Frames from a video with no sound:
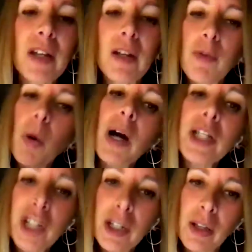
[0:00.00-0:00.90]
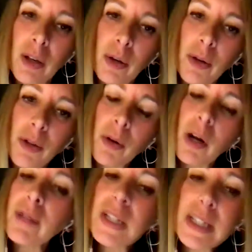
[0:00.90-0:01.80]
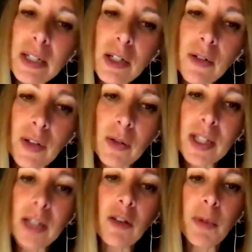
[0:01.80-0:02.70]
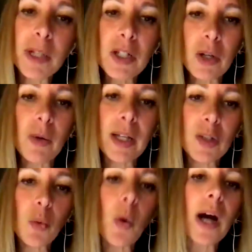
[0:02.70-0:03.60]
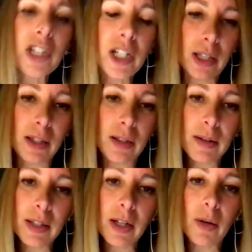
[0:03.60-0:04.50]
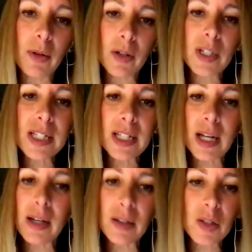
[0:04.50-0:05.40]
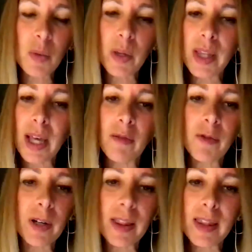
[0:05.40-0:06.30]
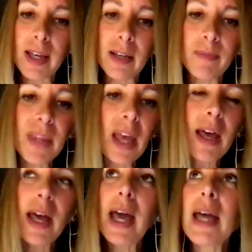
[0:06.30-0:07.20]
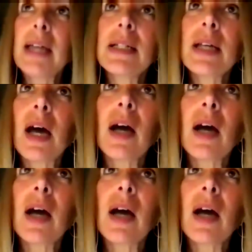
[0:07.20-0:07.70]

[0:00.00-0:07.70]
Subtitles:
of watching you through all of these interviews that you've been doing is watching, your styles with everything. And I